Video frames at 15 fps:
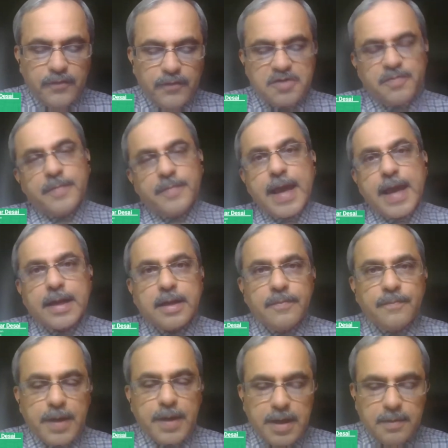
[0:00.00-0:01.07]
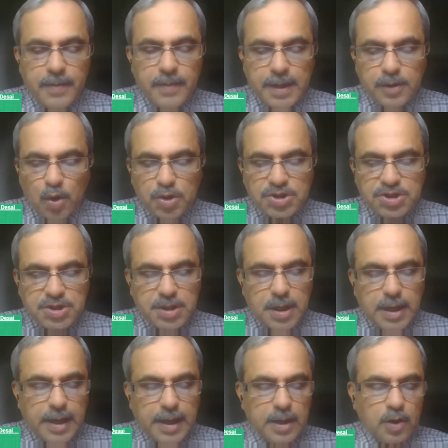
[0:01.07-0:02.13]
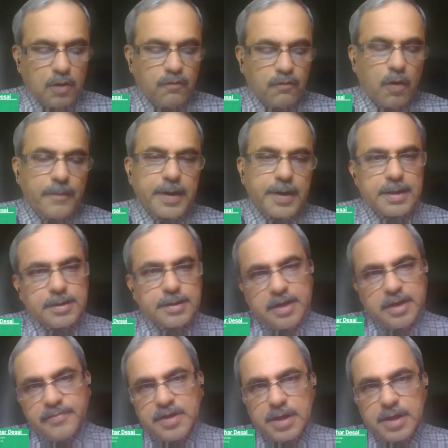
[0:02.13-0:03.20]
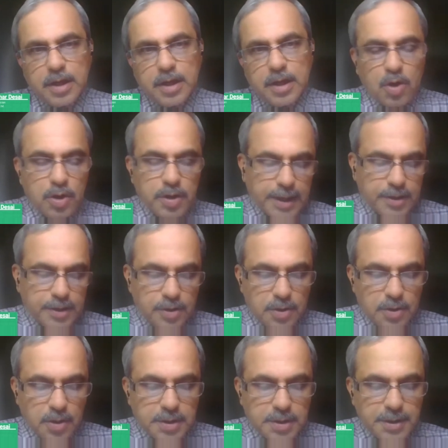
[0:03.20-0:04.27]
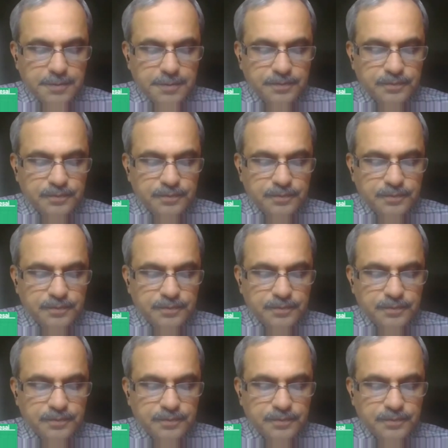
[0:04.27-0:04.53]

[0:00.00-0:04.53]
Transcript: which may be accompanied by nausea and or vomiting, then immediately contact your doctor.